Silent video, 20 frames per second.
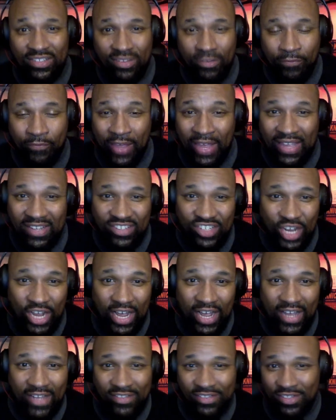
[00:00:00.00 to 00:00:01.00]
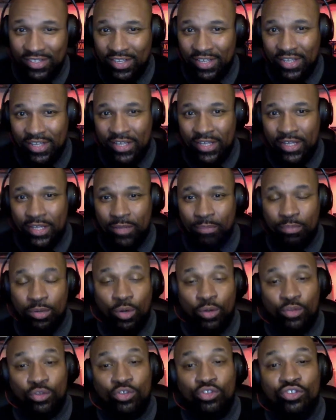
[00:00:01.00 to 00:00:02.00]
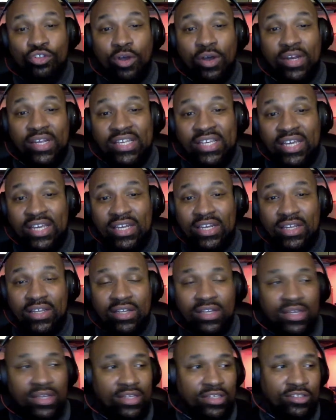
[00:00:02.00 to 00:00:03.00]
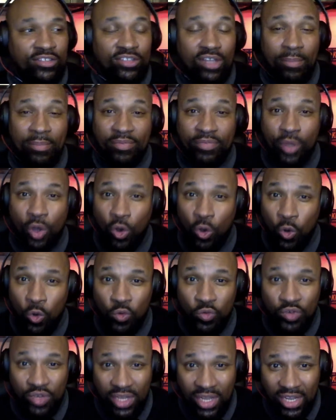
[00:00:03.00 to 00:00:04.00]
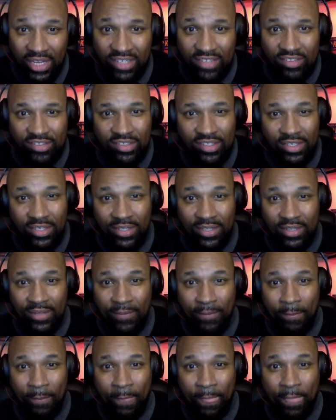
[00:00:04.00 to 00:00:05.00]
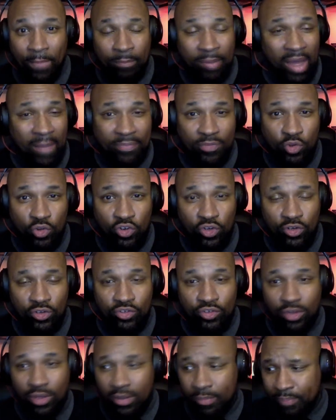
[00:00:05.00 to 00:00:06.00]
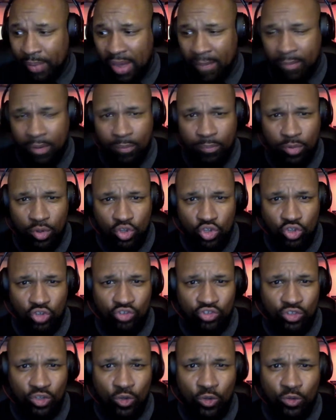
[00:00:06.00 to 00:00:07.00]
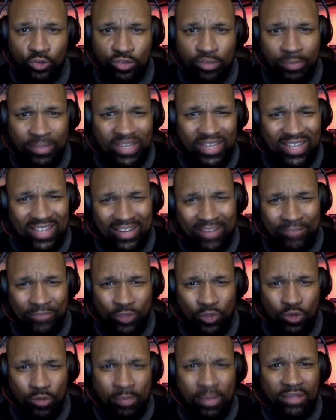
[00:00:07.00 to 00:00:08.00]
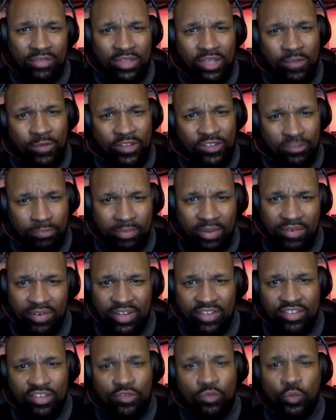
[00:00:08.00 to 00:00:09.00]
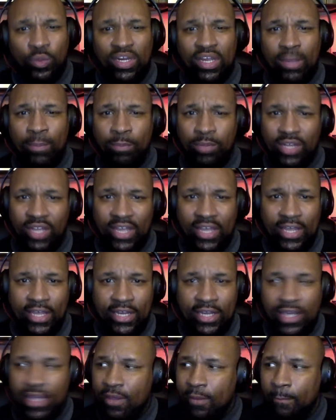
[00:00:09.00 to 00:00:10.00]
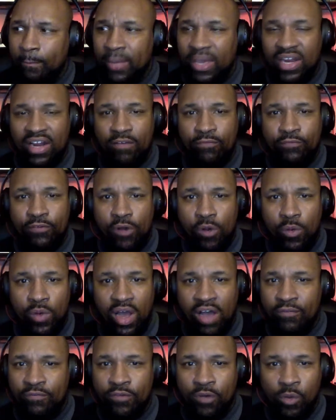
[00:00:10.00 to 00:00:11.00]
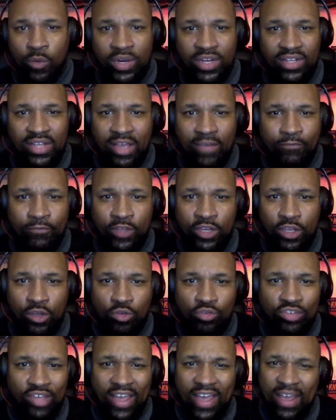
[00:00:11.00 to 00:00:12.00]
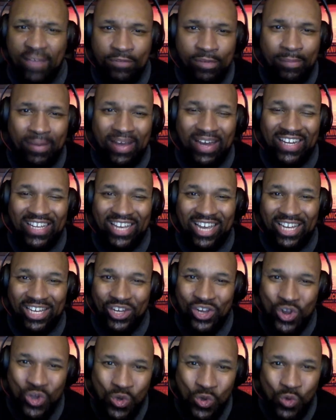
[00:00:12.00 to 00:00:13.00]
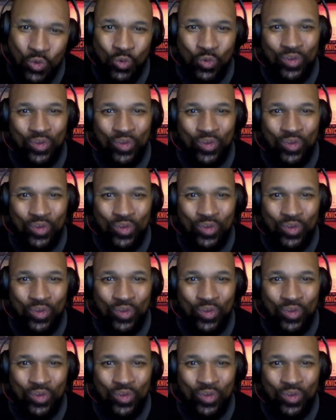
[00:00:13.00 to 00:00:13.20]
franchise, bro, you started getting some of the old Knicks pop up on your shows to be interviewed about their experiences when they played. Man, I forwarded that video to everybody I knew.